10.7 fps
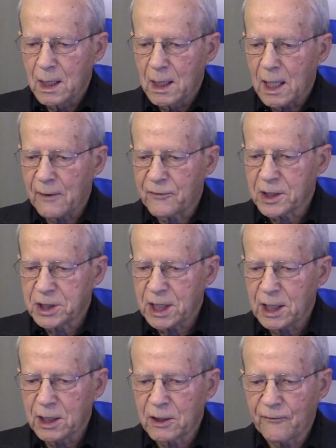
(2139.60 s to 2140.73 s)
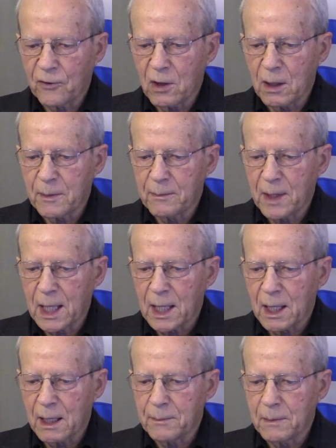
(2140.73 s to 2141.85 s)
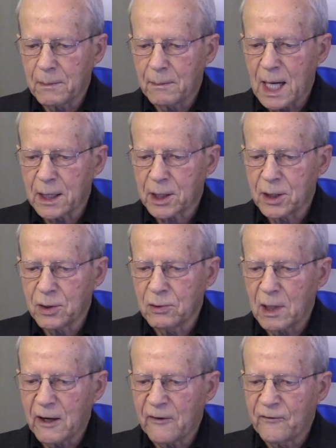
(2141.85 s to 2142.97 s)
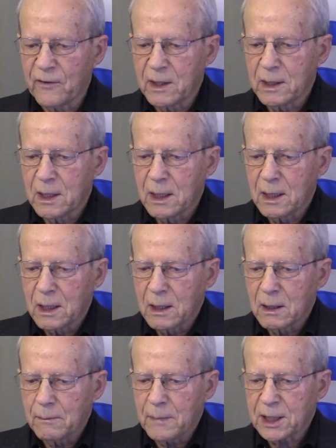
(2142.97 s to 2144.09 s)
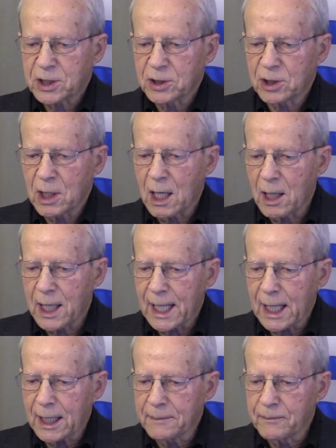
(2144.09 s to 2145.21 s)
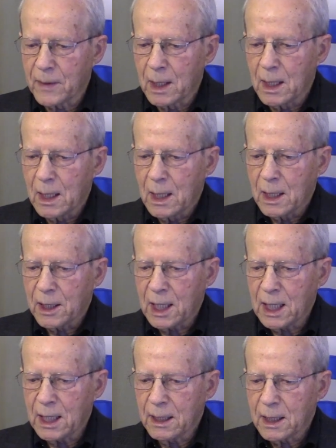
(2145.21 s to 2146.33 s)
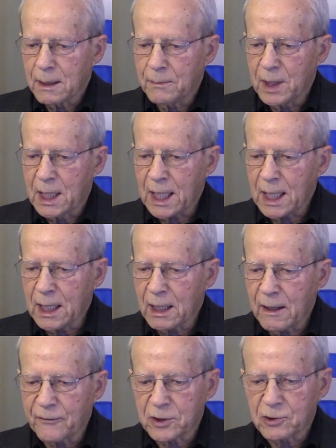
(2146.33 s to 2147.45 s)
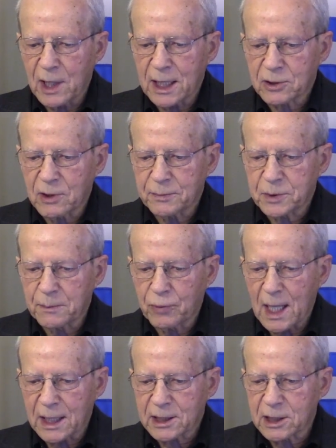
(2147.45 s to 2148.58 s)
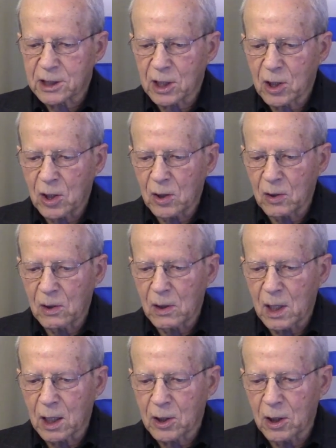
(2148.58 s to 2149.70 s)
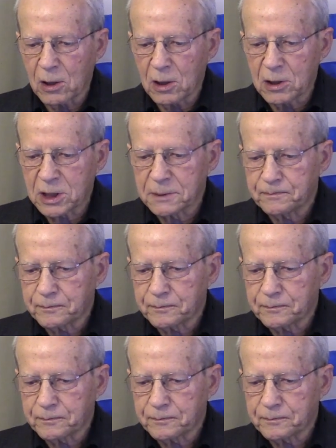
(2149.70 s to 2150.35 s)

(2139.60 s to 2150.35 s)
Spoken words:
of the gene to form a molecule of messenger RNA. The beginning of the transcription process occurs